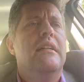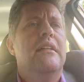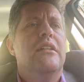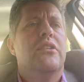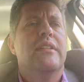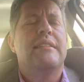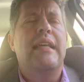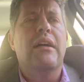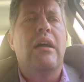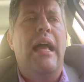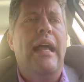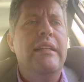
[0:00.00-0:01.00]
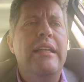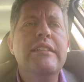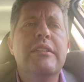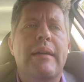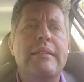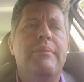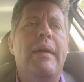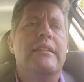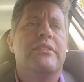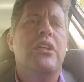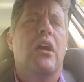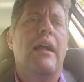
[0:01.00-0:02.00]
Chris Sale he's got to make a
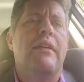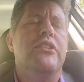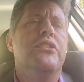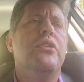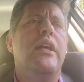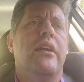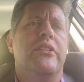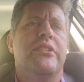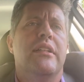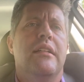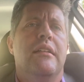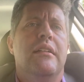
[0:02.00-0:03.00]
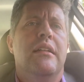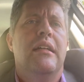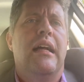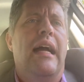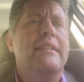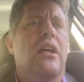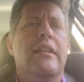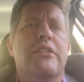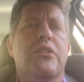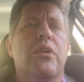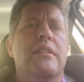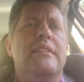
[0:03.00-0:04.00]
start after 2 years. I saw this
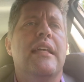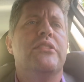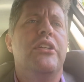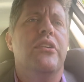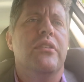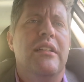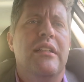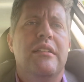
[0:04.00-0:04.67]
with Chris Sale too.